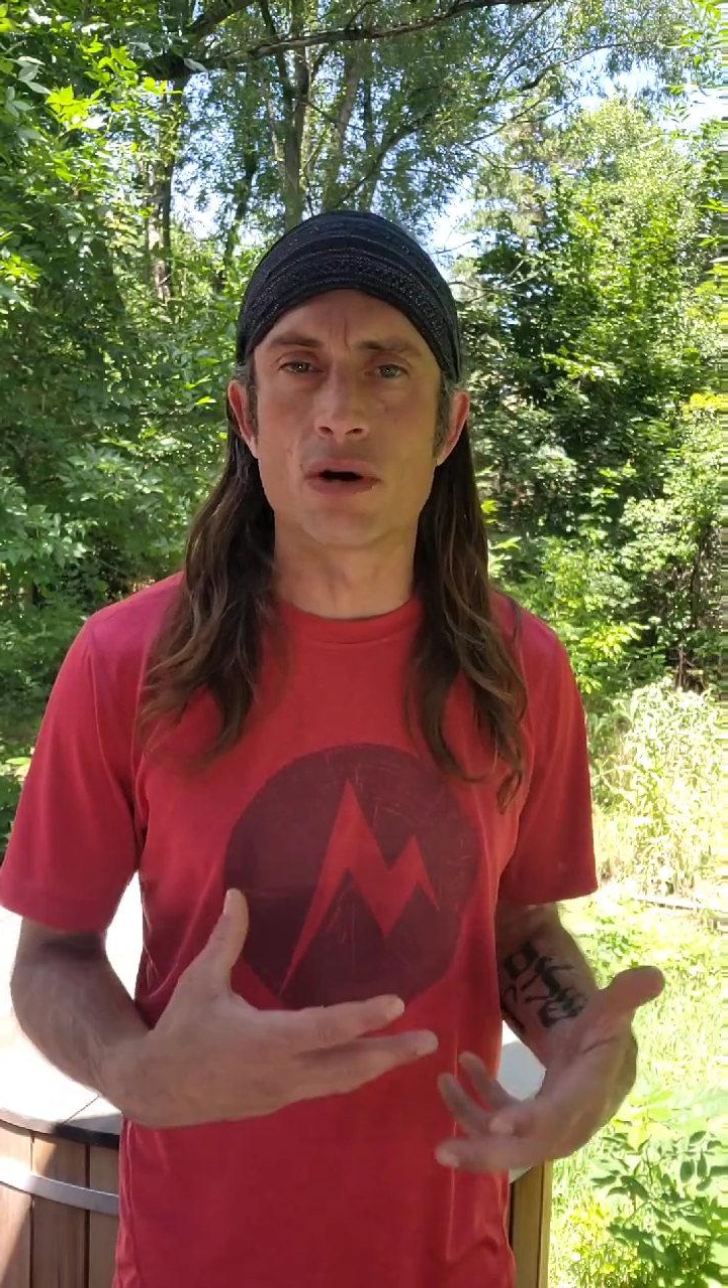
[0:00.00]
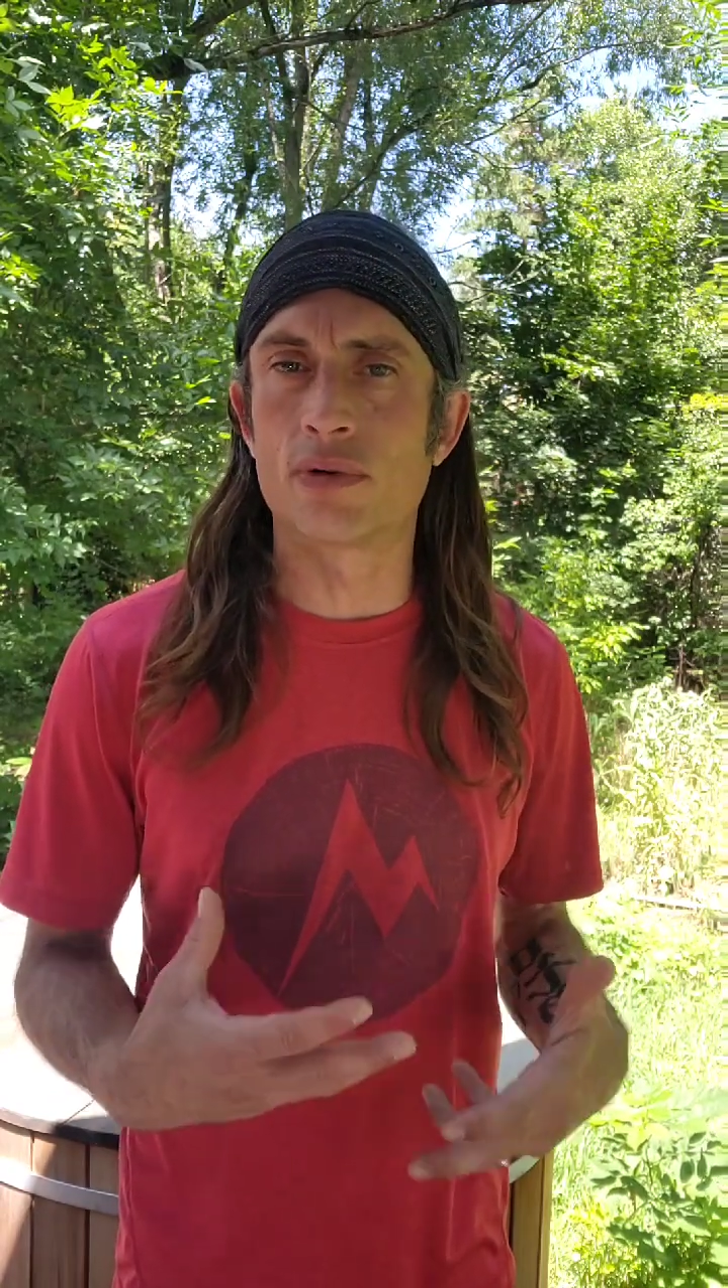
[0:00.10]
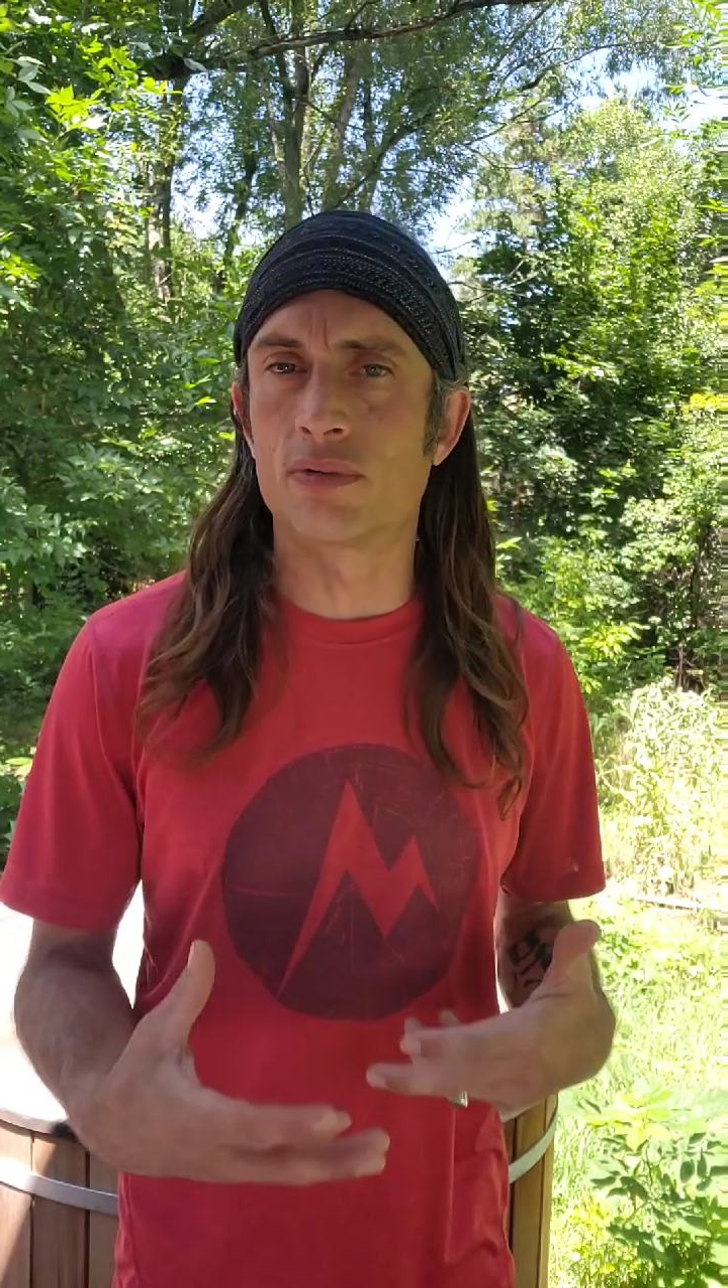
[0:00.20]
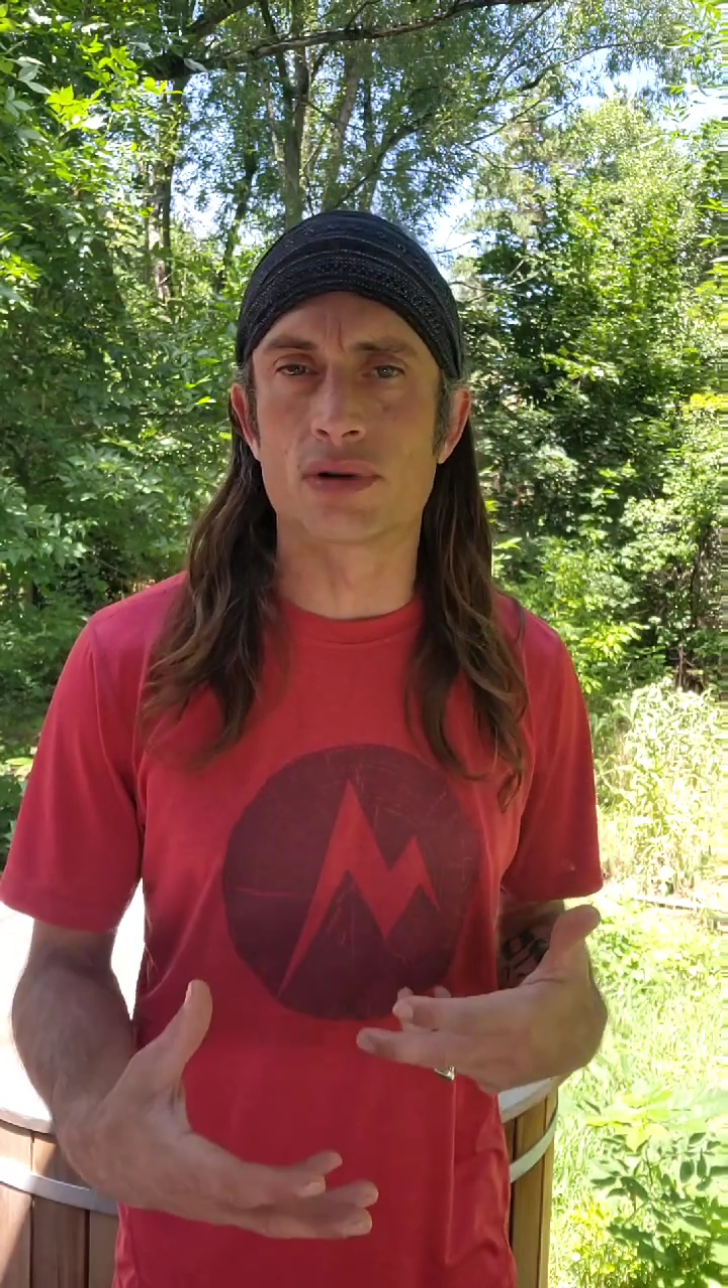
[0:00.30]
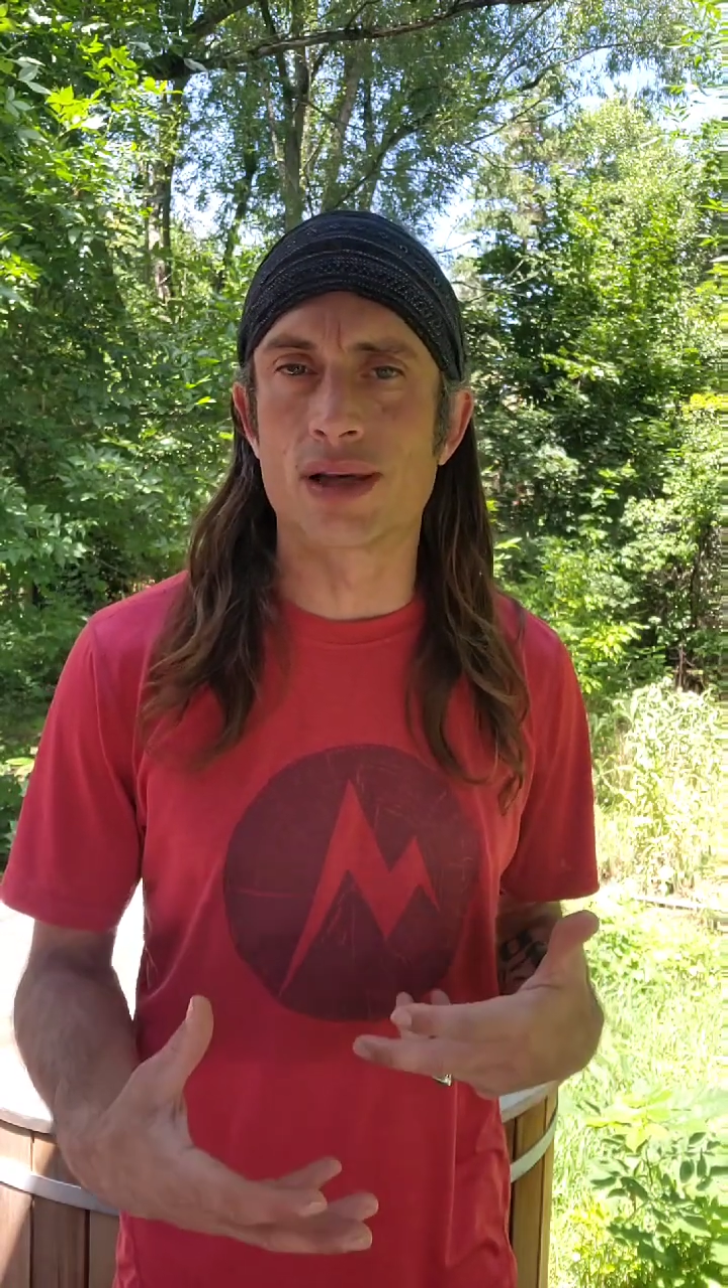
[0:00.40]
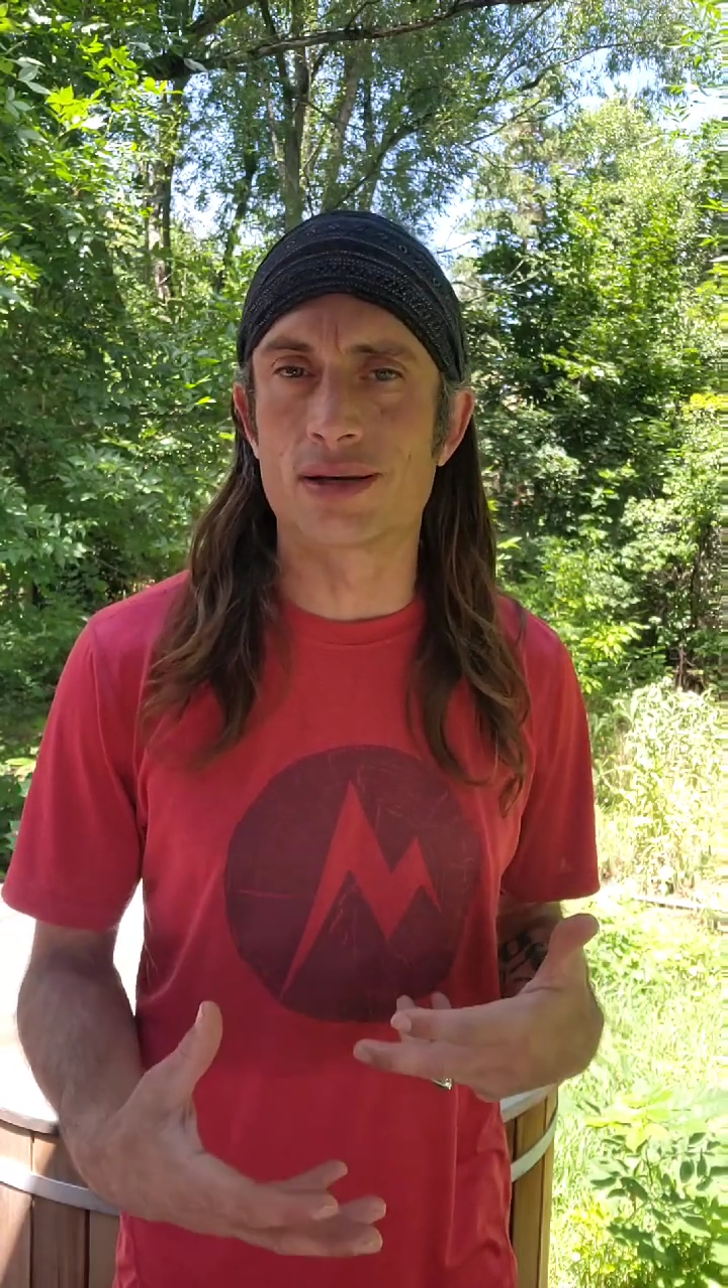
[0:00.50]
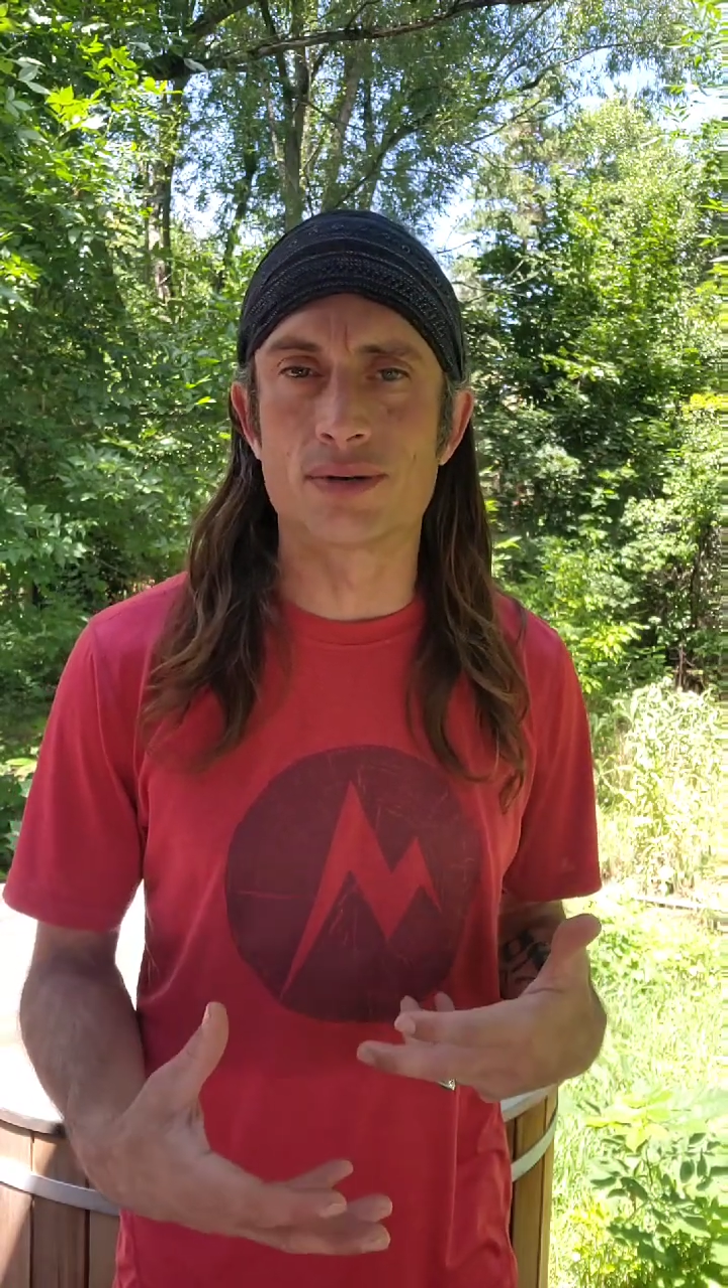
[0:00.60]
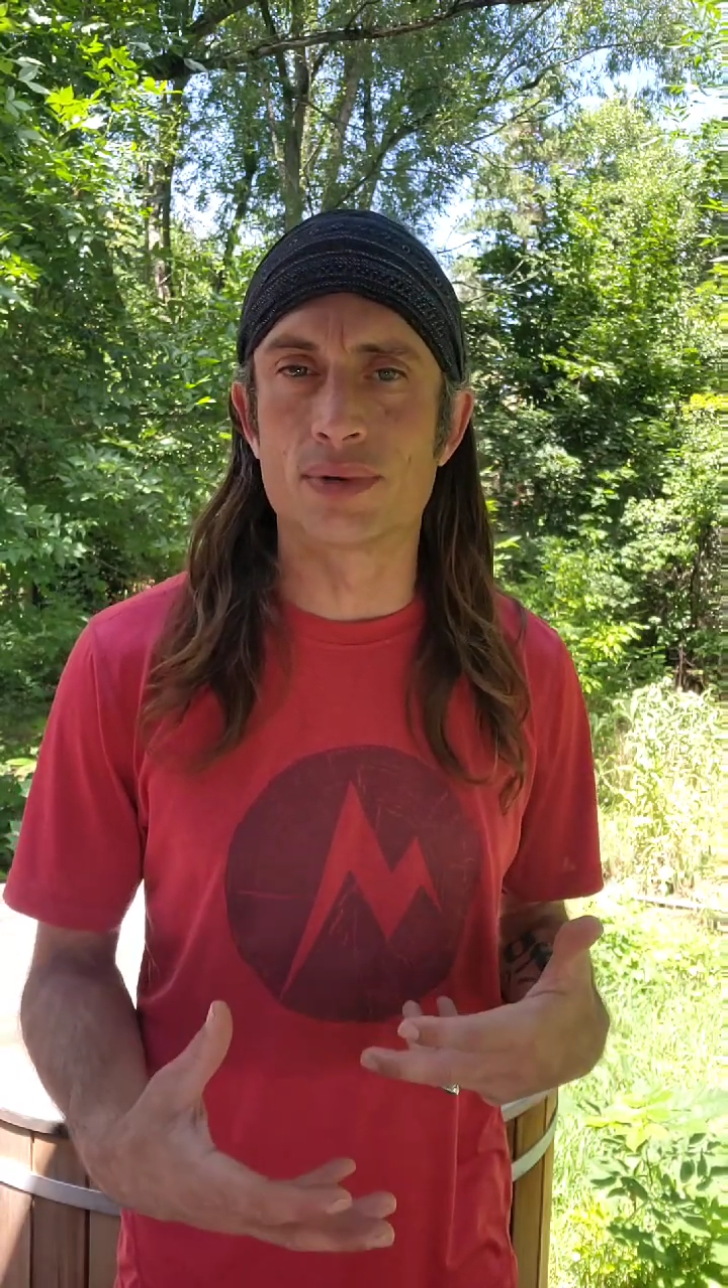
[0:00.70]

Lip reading: what we were led to